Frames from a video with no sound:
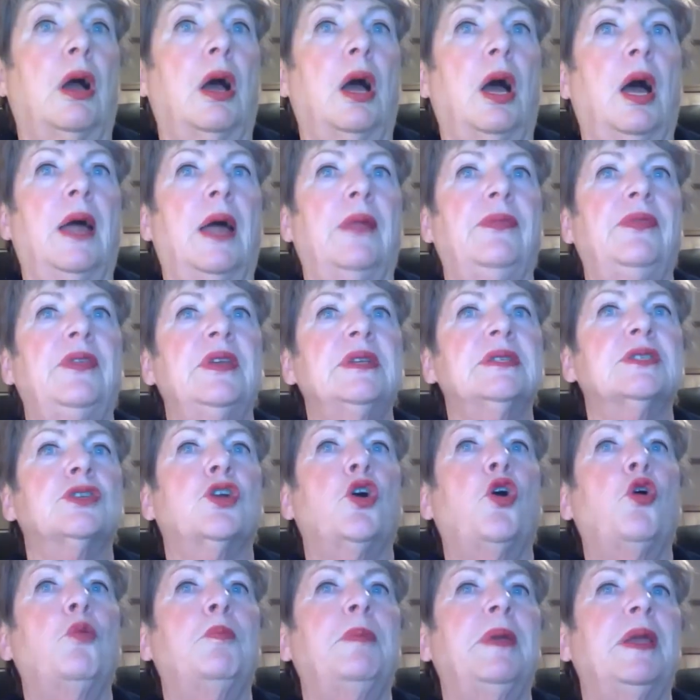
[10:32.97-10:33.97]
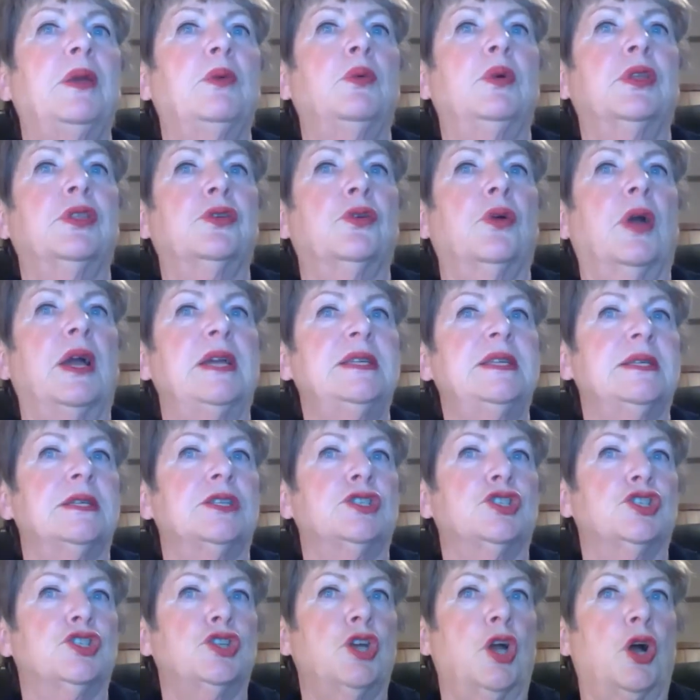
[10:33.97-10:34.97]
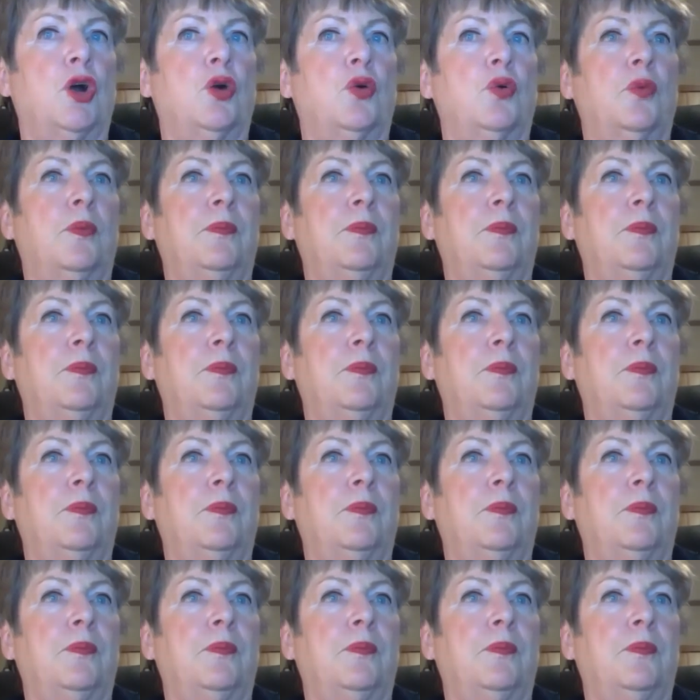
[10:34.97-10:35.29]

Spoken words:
on this Coping with Crisis show.